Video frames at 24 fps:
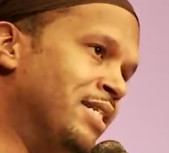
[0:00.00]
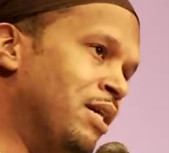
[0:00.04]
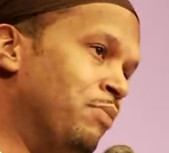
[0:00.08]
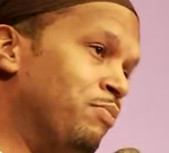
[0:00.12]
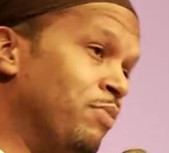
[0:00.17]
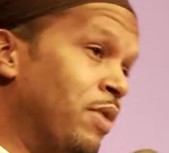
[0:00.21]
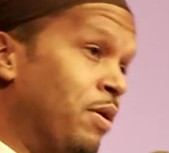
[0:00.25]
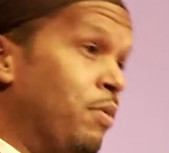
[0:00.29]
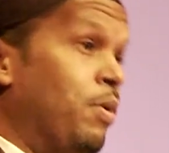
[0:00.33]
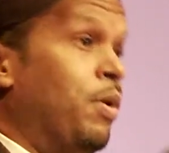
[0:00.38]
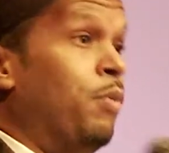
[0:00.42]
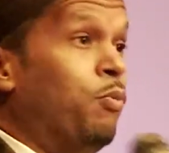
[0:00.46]

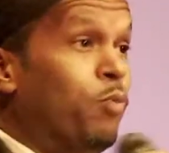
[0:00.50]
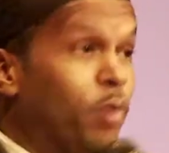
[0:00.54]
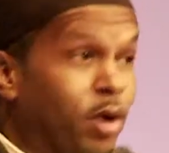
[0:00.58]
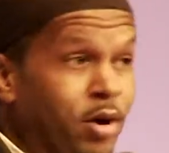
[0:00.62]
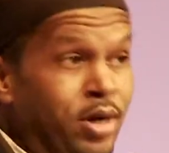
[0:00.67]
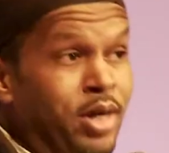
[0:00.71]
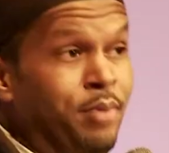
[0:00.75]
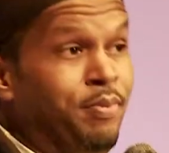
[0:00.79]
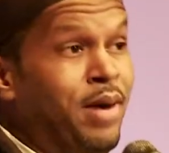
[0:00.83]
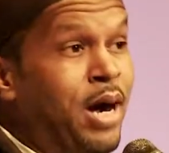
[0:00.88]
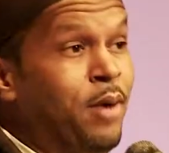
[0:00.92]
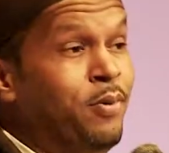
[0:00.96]
I'm
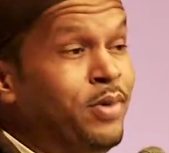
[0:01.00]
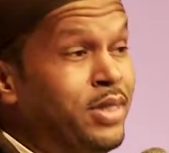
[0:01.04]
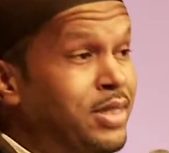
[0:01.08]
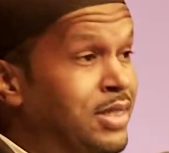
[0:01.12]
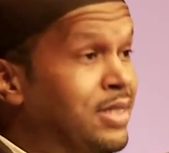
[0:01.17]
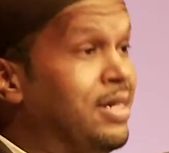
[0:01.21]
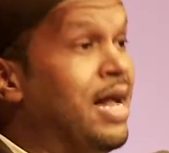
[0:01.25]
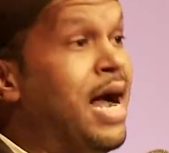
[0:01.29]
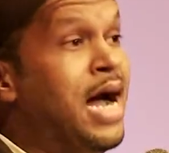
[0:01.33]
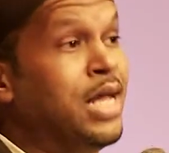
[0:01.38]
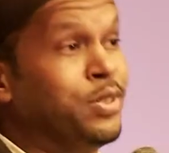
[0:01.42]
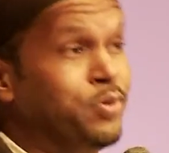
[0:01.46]
worried about what these
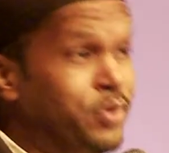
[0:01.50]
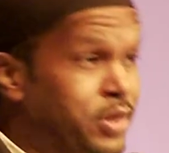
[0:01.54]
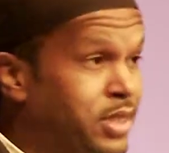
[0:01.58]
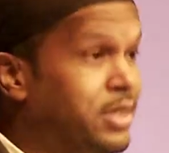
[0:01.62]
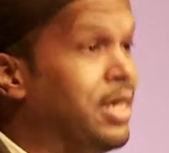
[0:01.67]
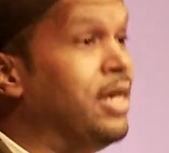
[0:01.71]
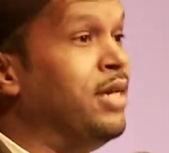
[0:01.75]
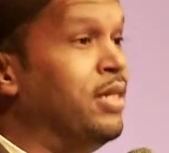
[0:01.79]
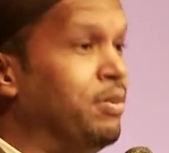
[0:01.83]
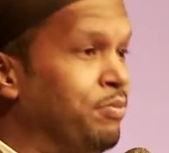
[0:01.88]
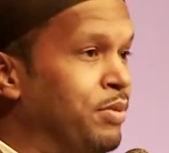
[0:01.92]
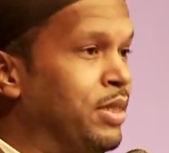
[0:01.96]
guys will say
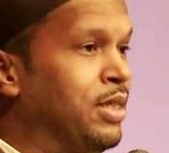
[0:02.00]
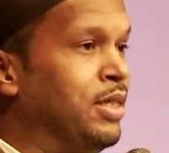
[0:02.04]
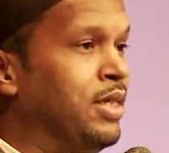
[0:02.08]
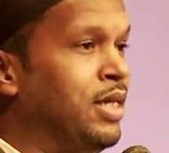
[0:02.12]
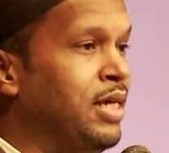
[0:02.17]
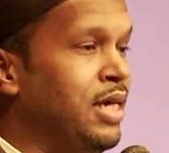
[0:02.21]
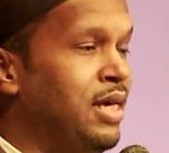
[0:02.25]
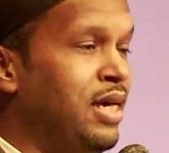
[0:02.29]
to me